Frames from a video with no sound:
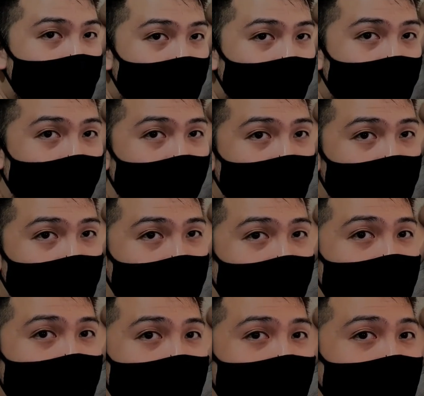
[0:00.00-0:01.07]
also how to
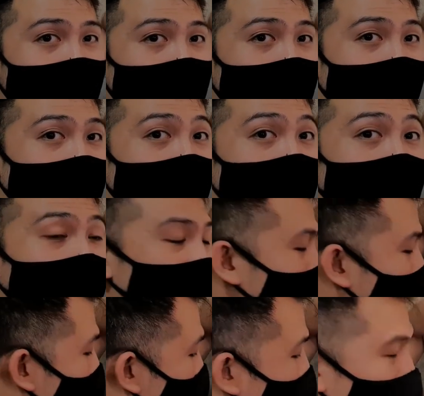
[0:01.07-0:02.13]
change the uh,
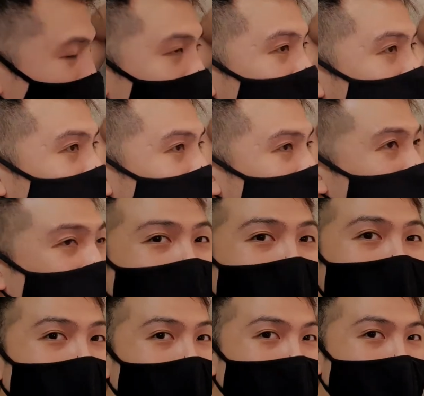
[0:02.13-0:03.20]

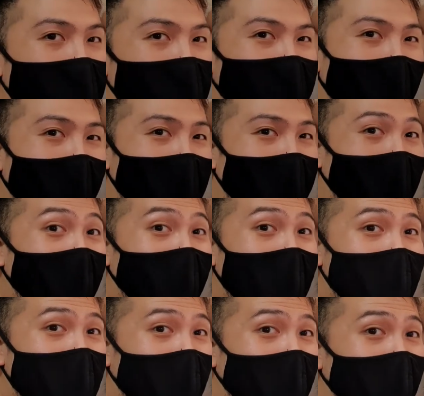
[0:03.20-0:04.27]
bottle trap that's
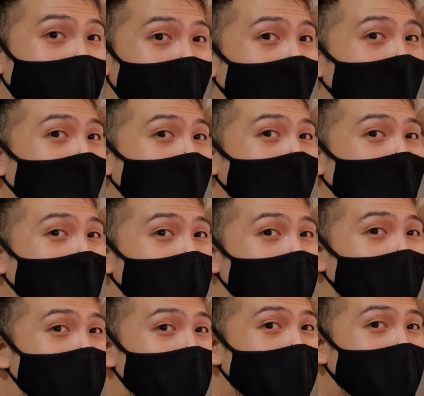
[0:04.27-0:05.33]
under the sink. You
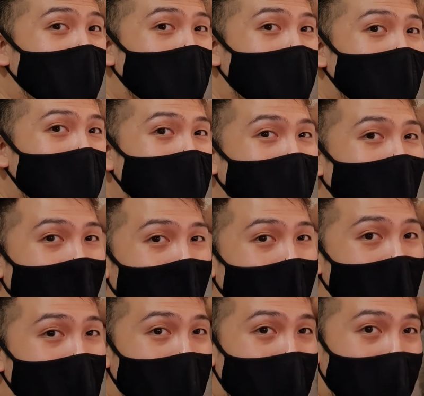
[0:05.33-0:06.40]
guys stay tuned
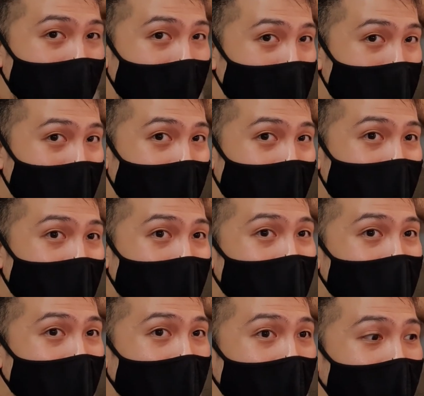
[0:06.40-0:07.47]
and before I
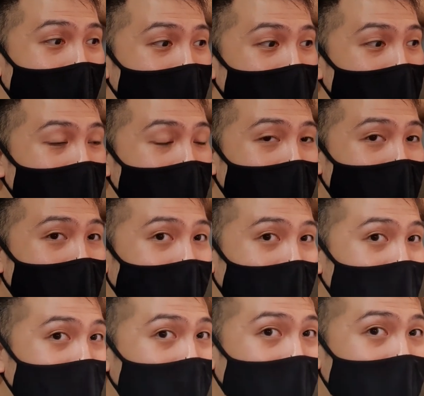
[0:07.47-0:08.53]
begin, uh, do hit the
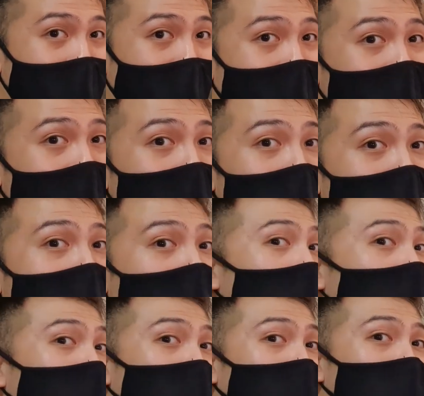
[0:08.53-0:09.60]
like button and
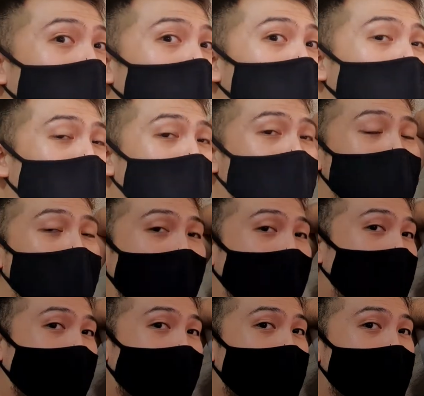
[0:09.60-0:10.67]
subscribe for more videos
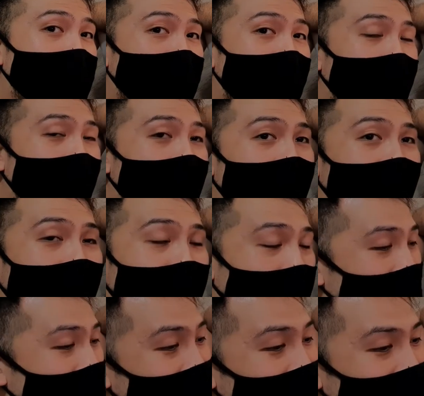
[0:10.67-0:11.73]
like this
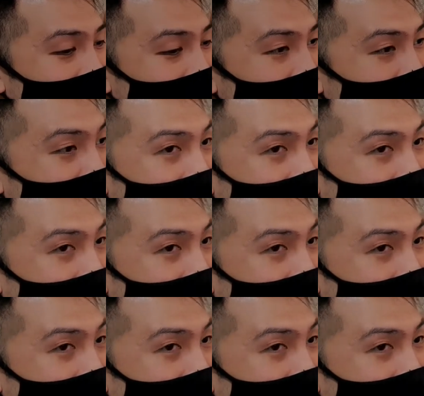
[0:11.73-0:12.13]
and